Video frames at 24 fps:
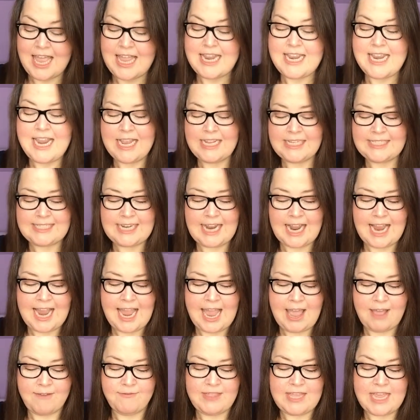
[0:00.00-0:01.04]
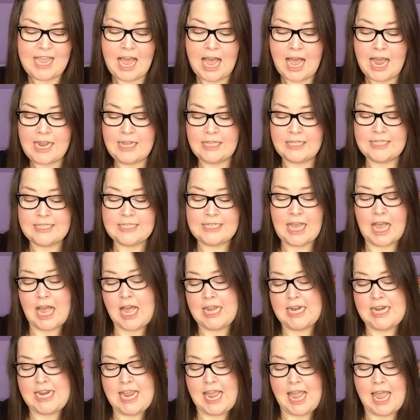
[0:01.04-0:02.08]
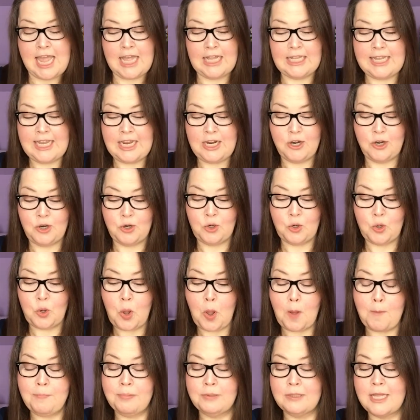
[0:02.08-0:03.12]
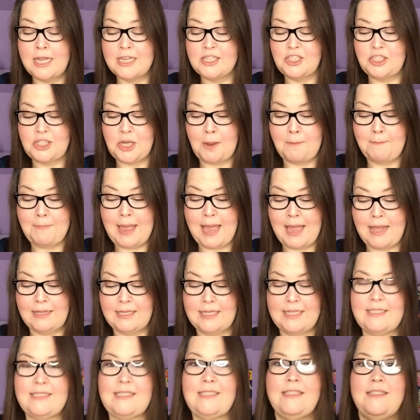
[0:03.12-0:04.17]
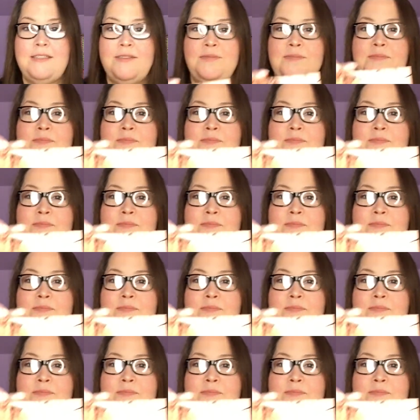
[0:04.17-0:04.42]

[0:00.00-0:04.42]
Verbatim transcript: Next, I have the Island Hottie L A Girl Blush Palette.